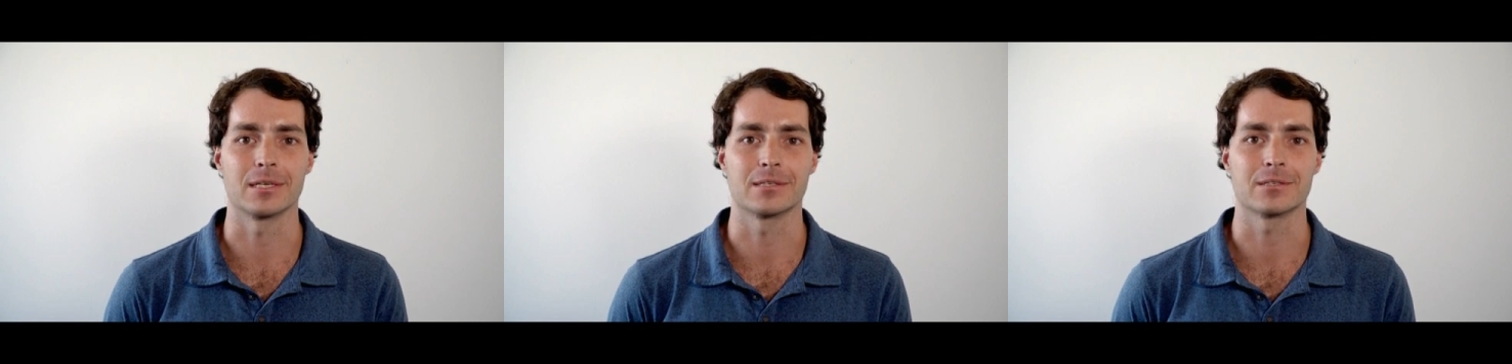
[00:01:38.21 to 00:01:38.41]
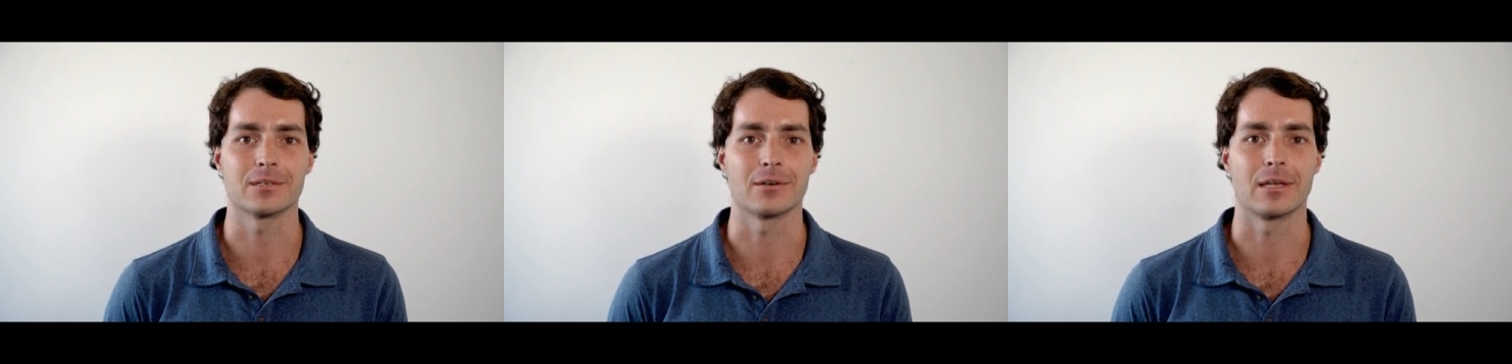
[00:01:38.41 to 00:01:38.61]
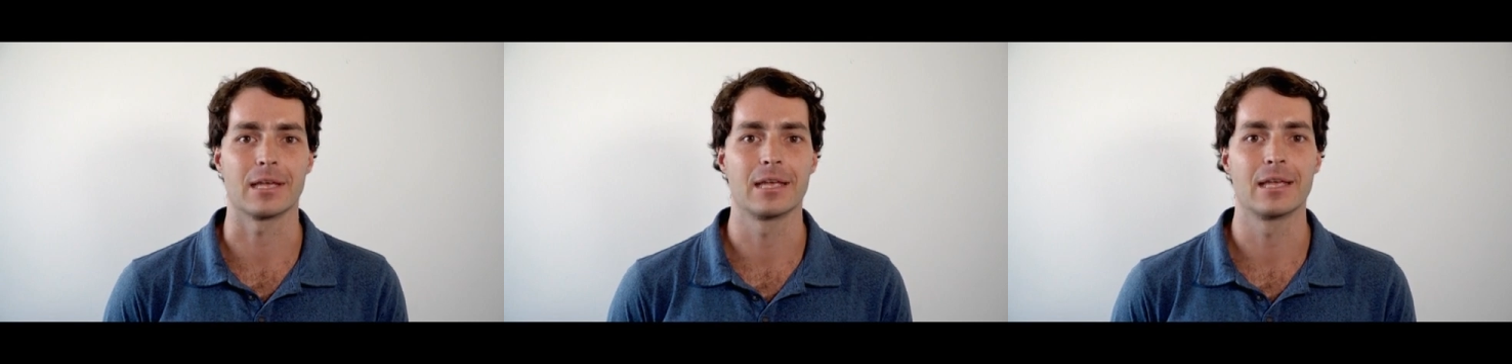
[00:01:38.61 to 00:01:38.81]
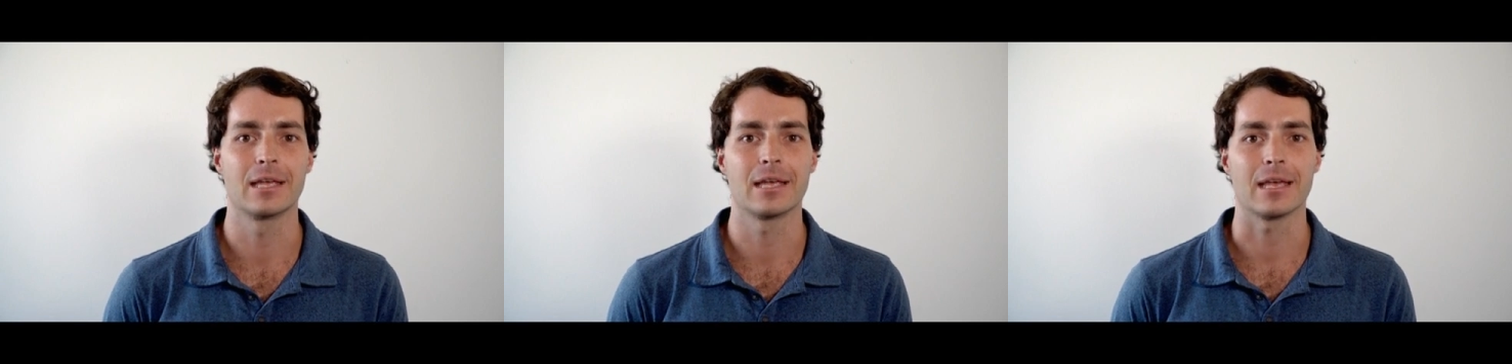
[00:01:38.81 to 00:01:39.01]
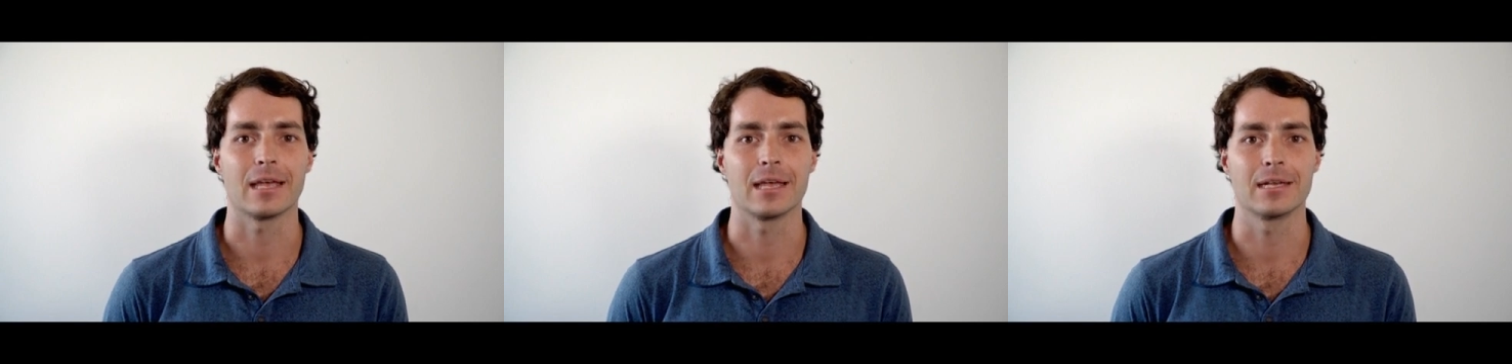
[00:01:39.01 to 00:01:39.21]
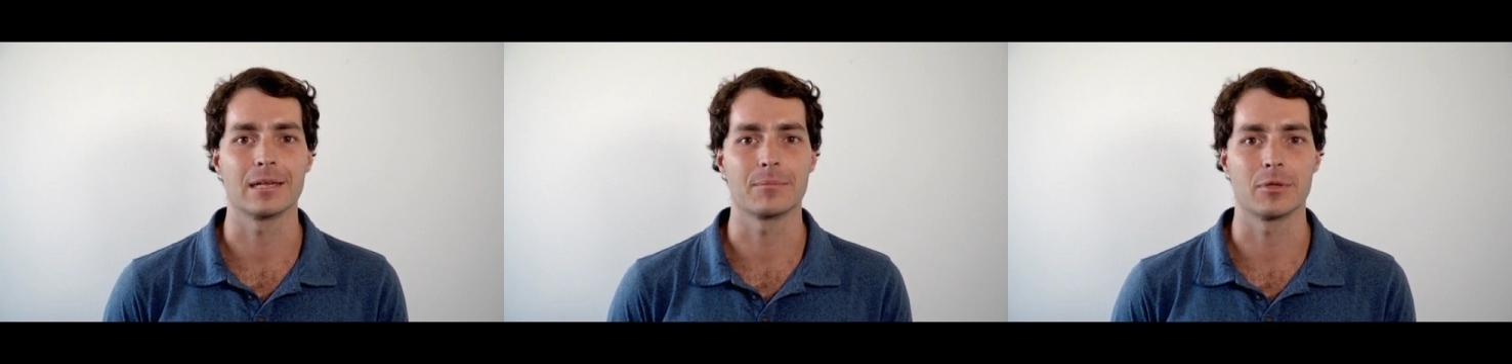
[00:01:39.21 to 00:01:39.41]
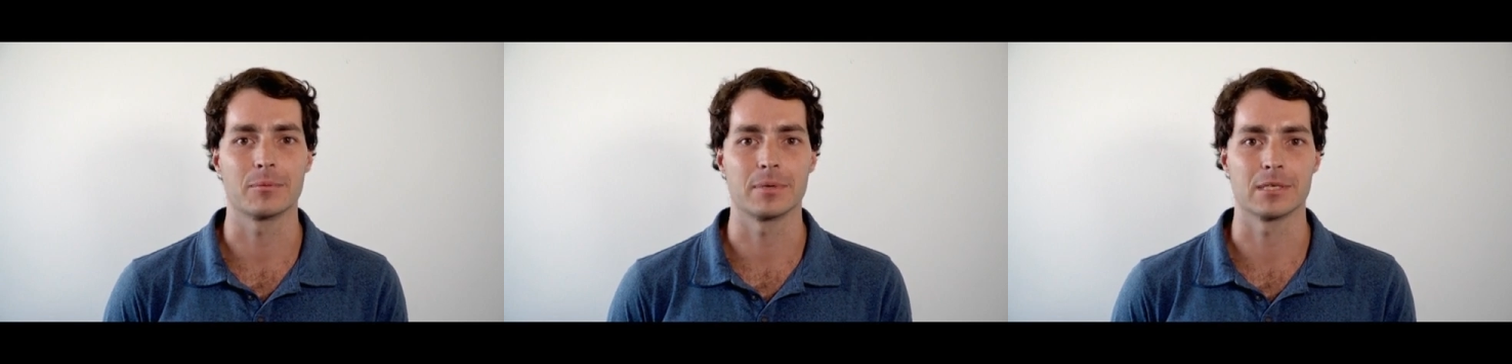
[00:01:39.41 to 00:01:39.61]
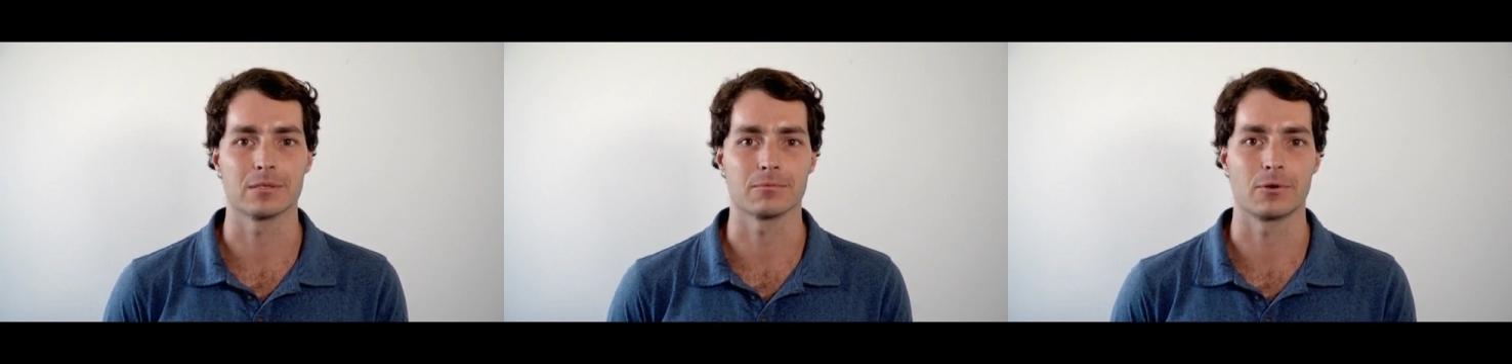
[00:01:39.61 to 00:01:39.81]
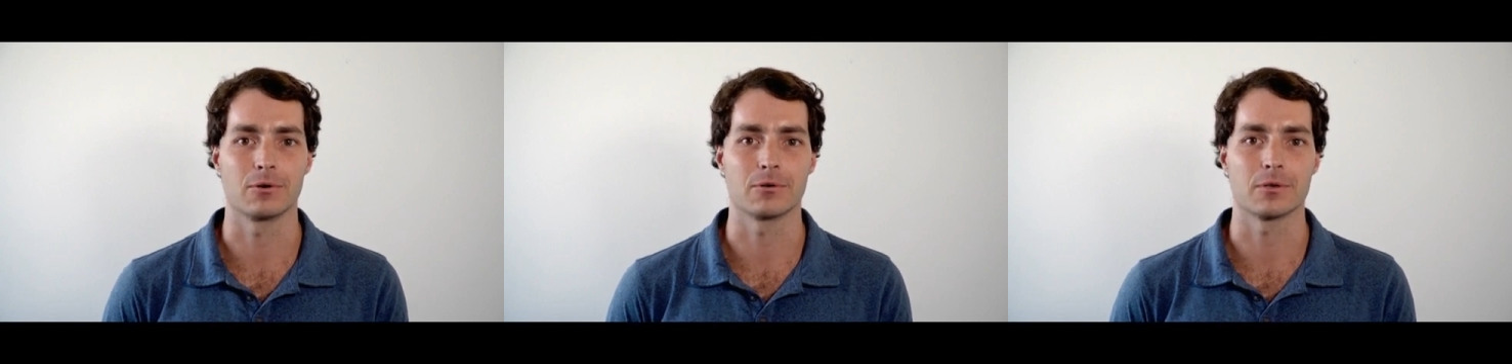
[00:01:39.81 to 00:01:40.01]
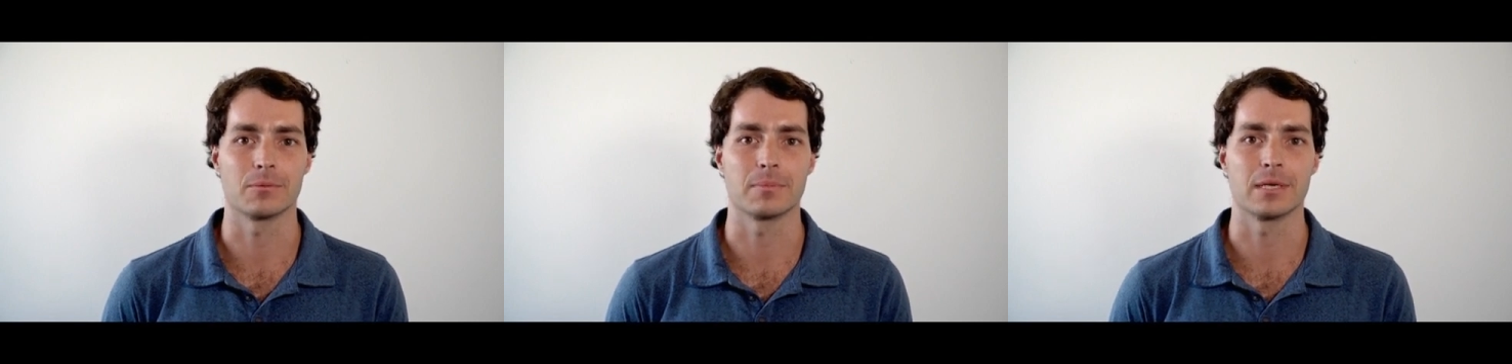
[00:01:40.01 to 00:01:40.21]
So EWB's
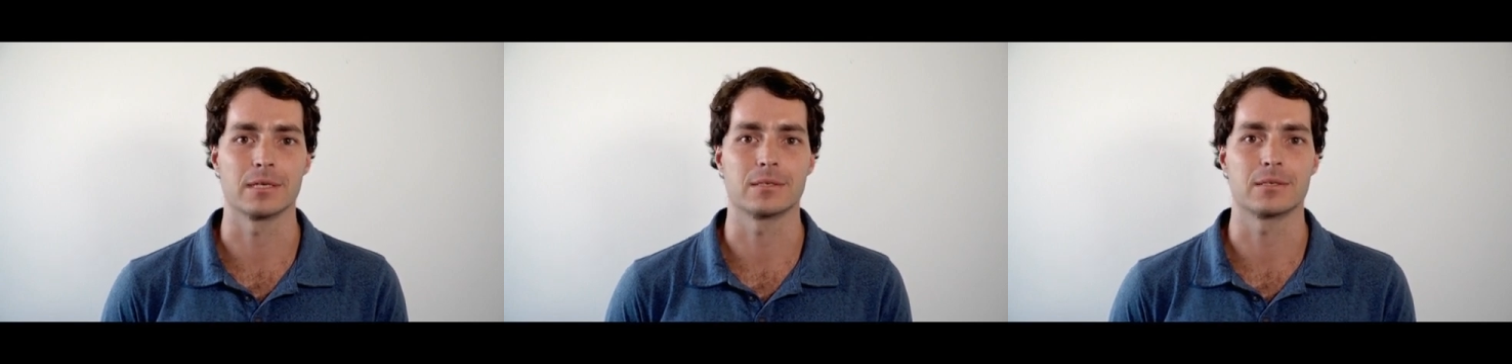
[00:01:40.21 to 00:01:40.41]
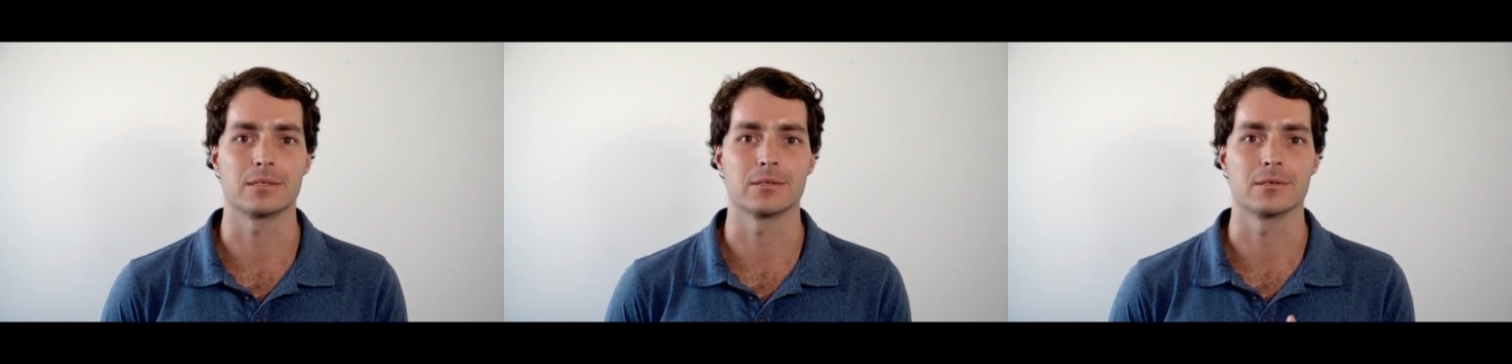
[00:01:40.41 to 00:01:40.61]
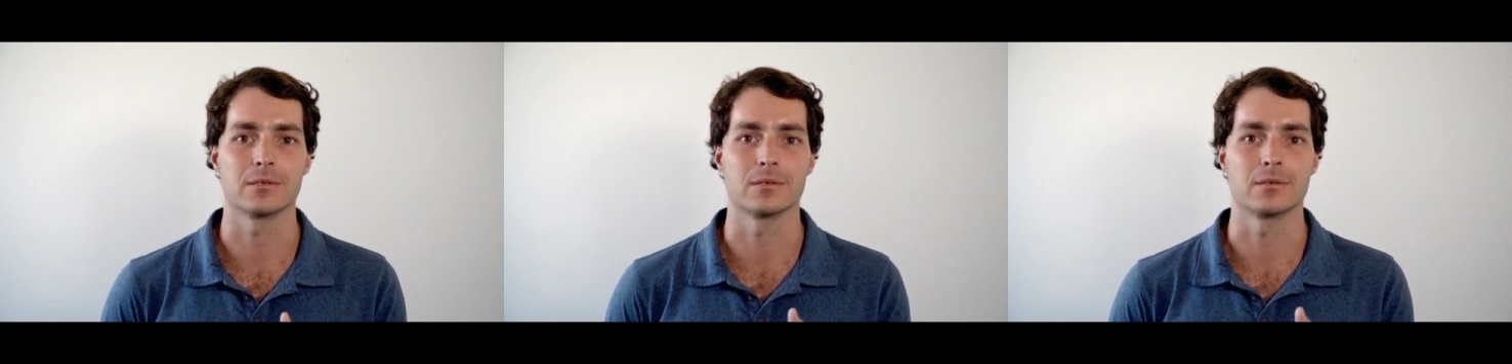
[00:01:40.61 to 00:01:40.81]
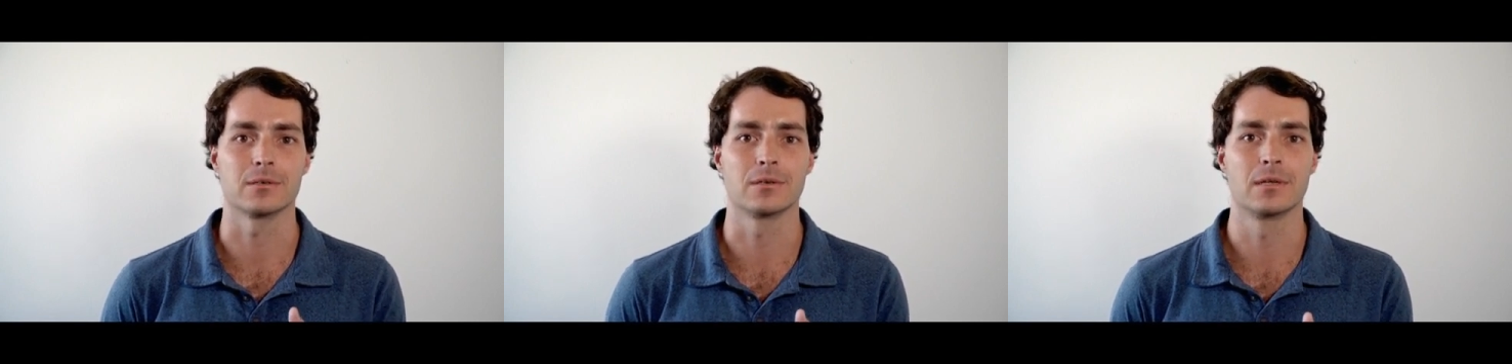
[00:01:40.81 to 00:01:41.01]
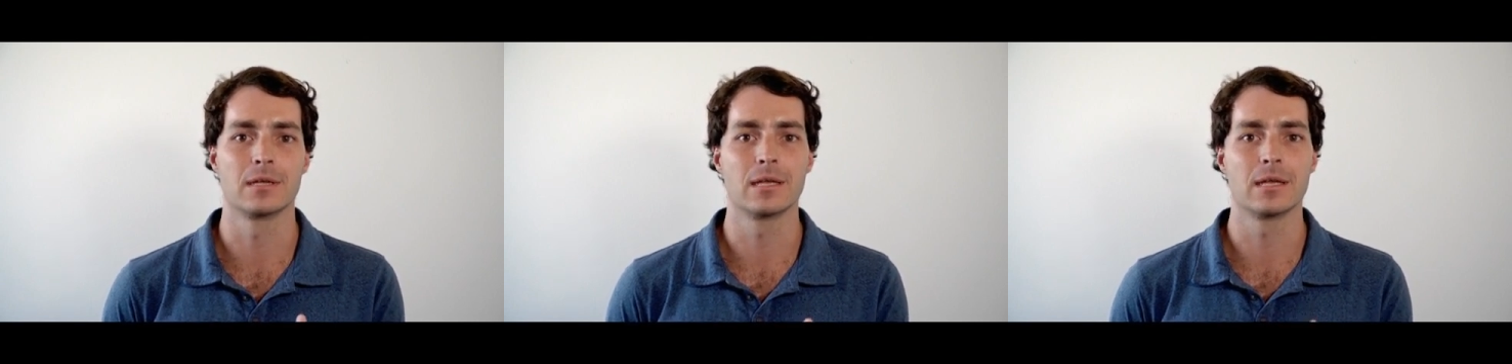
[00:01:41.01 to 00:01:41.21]
role can be to